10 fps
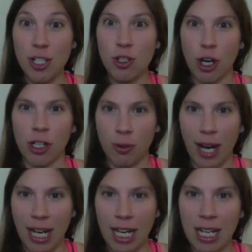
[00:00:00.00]
you start
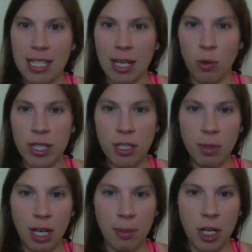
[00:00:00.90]
creating. It's like once you
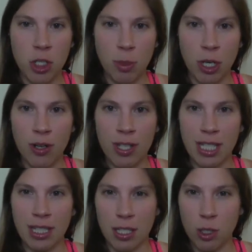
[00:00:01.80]
become an entrepreneur, it's
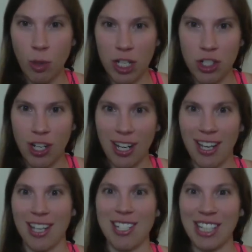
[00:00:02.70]
like the switch
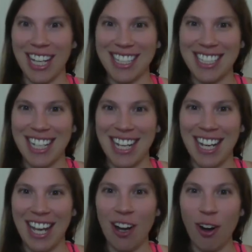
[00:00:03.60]
has clicked.
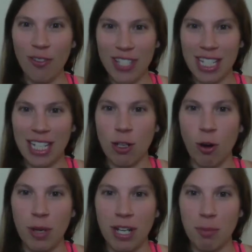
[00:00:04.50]
And all of a sudden it's
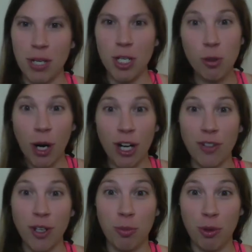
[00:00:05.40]
opened up a new part of
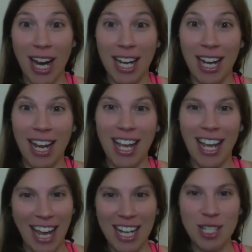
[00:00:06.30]
your brain.
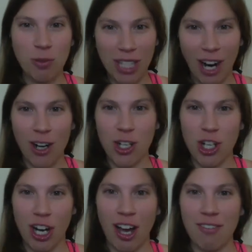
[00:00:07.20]
And it's really hard to
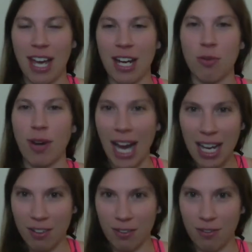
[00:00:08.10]
shut off that
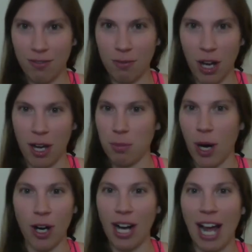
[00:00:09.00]
creative
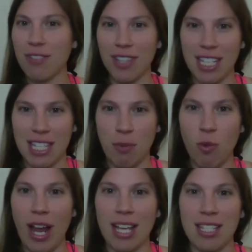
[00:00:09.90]
part. I feel the same
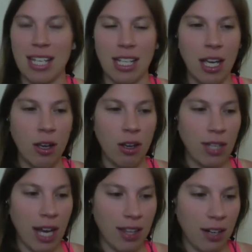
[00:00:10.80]
way. It's like
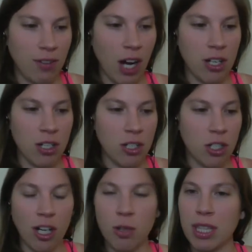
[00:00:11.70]
now that I've gotten
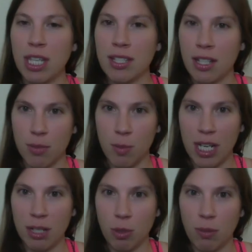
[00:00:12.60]
started with this and I'm
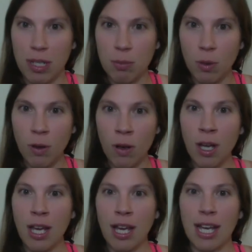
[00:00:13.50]
speaking to more people,
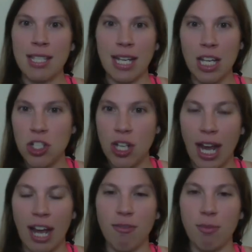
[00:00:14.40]
it's like each day
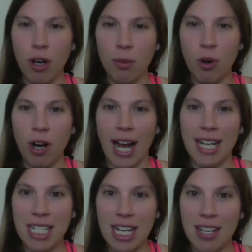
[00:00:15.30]
I have more and more
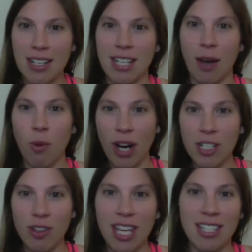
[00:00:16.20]
ideas and I want to
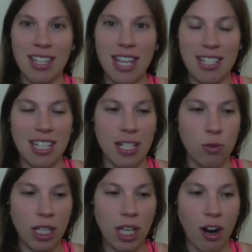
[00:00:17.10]
do this and this. And
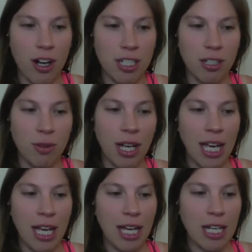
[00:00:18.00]
it's really hard to
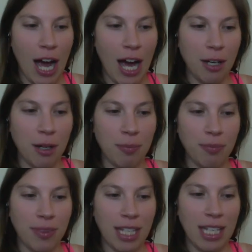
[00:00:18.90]
not
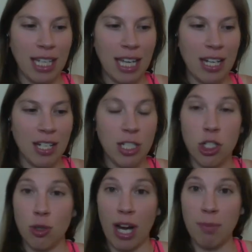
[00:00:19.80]
get
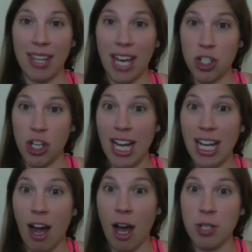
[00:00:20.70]
strayed by that
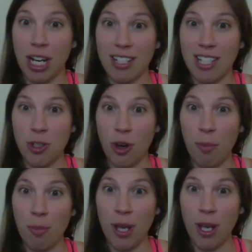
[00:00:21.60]
shiny object syndrome
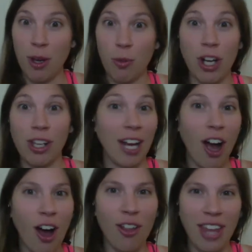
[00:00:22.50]
where you're like,
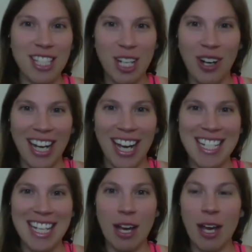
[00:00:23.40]
oh, that's a great
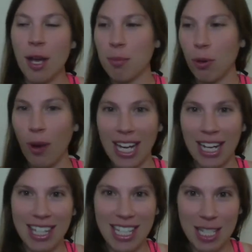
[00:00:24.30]
idea. But
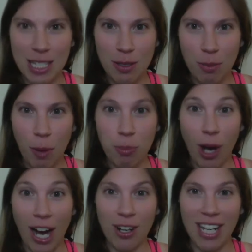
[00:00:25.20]
wait, this is a
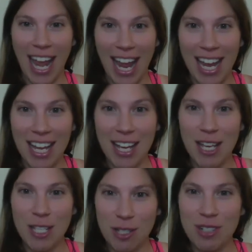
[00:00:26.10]
priority A.
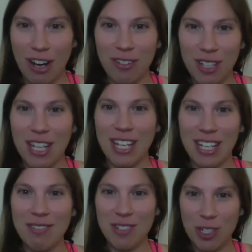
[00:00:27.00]
So
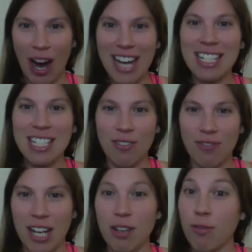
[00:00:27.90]
definitely trying to
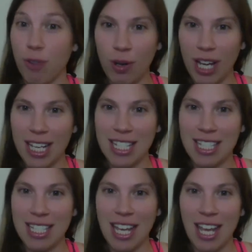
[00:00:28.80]
find a focus